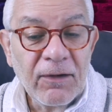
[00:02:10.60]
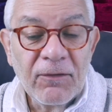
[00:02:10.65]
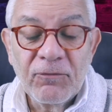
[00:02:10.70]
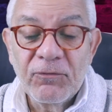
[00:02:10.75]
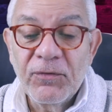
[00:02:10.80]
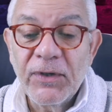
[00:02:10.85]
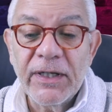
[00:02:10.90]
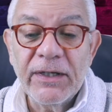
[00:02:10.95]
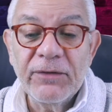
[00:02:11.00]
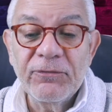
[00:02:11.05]

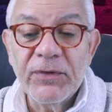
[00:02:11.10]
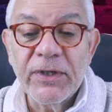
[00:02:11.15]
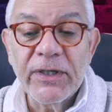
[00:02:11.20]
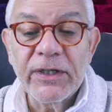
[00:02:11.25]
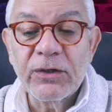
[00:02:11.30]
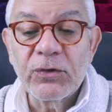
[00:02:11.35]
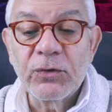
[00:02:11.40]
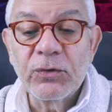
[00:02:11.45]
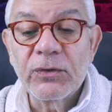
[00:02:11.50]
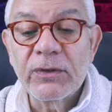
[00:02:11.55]
Very,
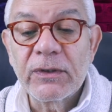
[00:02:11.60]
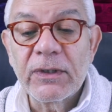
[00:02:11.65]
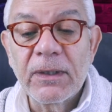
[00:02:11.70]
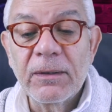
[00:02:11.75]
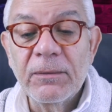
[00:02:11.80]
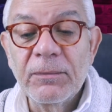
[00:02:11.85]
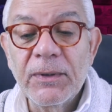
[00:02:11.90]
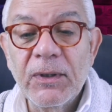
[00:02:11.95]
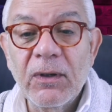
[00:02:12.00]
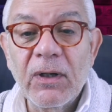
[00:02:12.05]
very good.
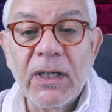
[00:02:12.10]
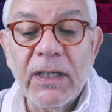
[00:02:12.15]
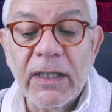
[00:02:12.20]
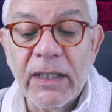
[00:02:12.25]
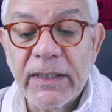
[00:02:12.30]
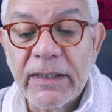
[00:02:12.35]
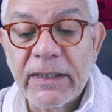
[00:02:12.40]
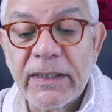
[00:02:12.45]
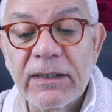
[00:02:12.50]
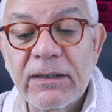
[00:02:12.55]
I
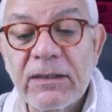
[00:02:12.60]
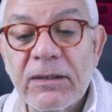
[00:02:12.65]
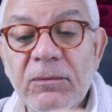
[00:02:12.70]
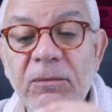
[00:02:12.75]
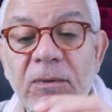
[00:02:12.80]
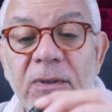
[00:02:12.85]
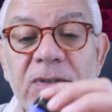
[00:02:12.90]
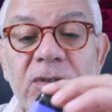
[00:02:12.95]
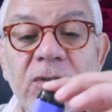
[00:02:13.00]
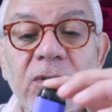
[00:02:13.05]
like it.
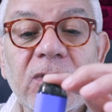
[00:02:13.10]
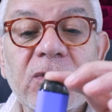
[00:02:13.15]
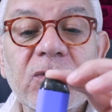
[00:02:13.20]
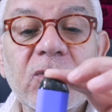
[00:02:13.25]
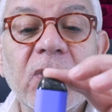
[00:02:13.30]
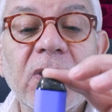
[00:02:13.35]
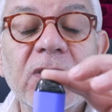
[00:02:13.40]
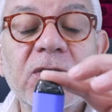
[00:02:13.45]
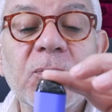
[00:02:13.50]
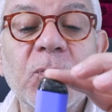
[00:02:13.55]
It's
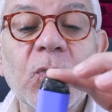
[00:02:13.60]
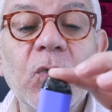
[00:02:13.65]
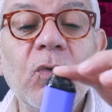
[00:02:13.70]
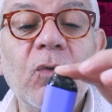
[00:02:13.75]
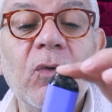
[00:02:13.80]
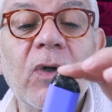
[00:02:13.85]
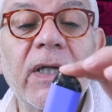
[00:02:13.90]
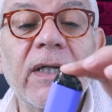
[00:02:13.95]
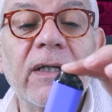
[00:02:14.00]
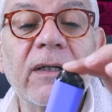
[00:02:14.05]
quite a small
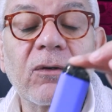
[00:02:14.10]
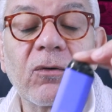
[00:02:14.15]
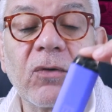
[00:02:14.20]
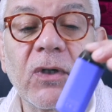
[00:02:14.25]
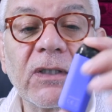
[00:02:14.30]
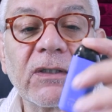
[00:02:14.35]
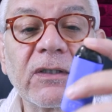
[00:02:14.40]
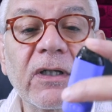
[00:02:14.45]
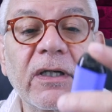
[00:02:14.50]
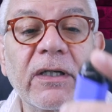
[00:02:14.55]
one,
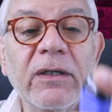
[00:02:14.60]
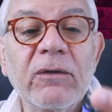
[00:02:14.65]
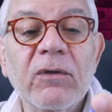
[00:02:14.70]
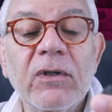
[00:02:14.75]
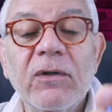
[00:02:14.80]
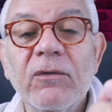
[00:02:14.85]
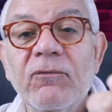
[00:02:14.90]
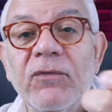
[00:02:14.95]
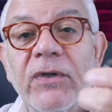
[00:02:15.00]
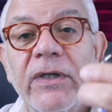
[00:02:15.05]
quite a tiny
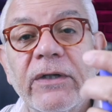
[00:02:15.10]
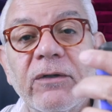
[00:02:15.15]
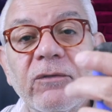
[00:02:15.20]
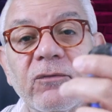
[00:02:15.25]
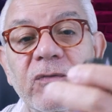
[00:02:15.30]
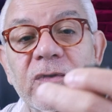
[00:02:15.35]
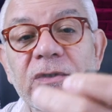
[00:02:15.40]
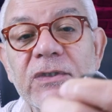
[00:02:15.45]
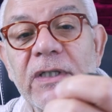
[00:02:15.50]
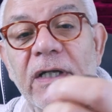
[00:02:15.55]
one. Very good
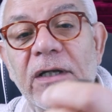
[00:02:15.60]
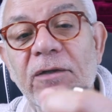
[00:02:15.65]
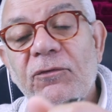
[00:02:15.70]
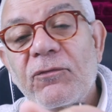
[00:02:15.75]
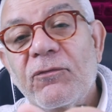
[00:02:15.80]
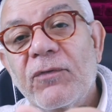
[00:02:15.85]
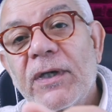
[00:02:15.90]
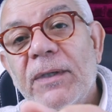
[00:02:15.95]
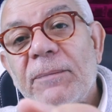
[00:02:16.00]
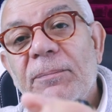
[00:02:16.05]
for
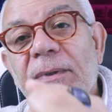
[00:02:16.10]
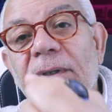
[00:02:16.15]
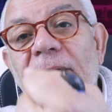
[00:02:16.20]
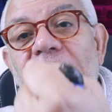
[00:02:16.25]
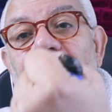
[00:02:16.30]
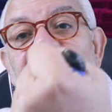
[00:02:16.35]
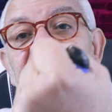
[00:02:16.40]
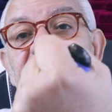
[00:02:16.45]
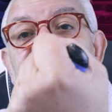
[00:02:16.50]
stealth vaping. You can